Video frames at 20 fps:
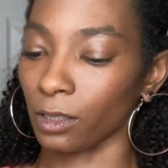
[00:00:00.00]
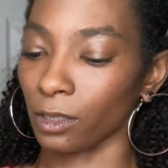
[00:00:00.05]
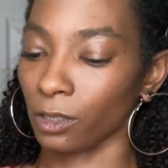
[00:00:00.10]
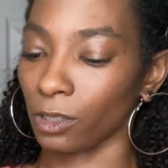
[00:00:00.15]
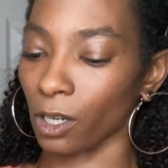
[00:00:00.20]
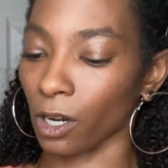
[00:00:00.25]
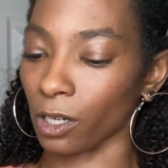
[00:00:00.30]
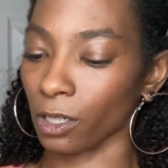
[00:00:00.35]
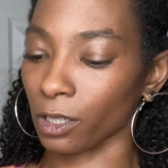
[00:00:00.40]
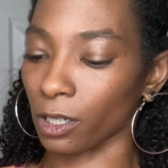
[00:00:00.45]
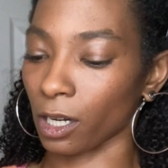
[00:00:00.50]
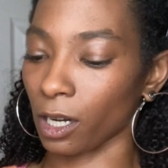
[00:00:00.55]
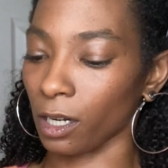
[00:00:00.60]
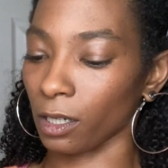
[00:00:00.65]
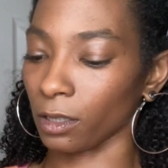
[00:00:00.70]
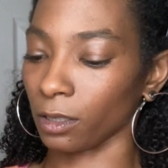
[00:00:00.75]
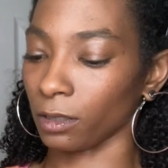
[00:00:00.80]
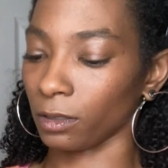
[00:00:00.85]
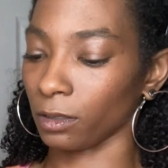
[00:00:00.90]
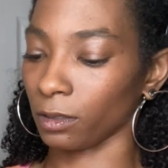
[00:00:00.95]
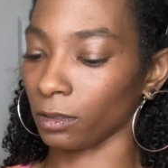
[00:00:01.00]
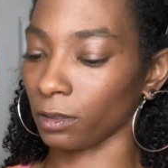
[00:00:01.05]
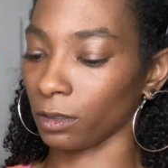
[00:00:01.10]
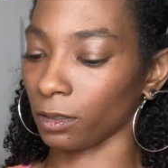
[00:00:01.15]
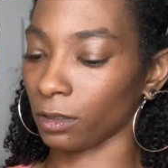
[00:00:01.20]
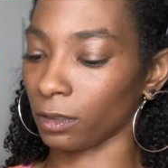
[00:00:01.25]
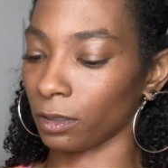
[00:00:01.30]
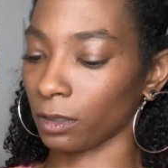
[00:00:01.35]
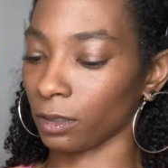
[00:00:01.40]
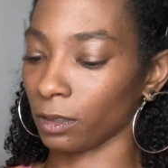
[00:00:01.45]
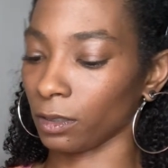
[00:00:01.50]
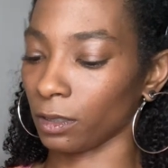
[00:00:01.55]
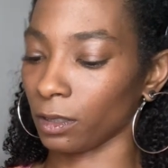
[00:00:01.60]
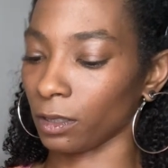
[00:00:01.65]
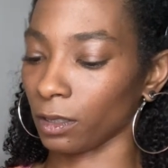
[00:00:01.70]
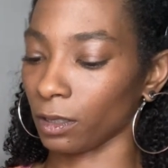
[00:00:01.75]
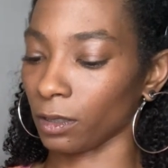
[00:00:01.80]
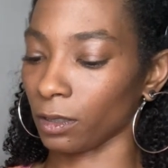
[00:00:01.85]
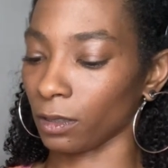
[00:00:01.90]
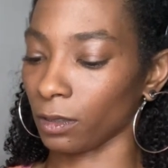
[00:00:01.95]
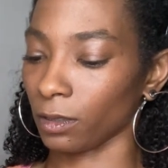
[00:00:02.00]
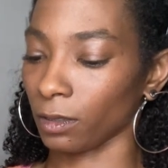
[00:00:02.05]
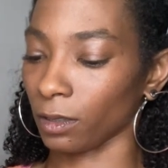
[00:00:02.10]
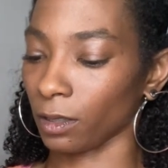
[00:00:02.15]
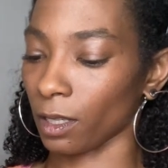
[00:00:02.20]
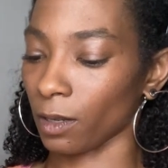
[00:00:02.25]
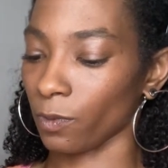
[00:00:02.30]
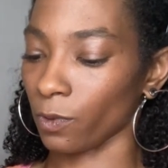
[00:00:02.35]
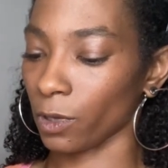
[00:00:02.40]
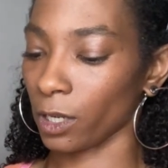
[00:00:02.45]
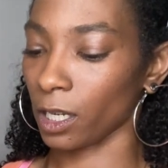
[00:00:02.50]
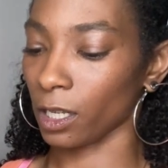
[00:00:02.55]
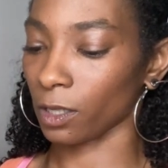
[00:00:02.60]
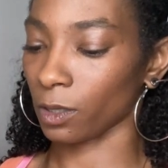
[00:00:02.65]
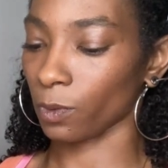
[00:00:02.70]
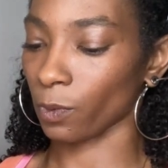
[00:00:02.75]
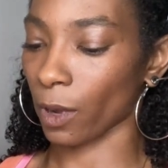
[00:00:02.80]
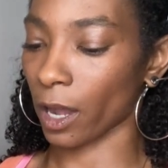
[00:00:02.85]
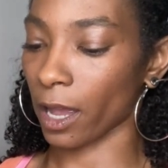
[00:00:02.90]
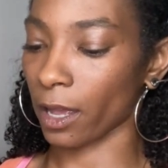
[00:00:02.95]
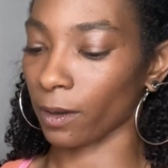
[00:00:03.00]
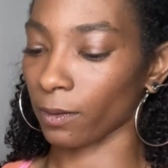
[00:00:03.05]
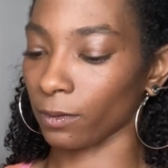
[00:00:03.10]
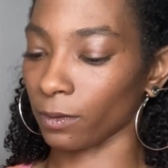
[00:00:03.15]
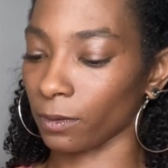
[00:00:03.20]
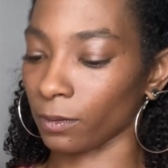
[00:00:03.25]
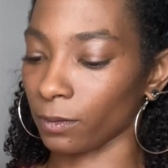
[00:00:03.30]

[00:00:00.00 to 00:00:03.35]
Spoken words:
darker than when it's wet.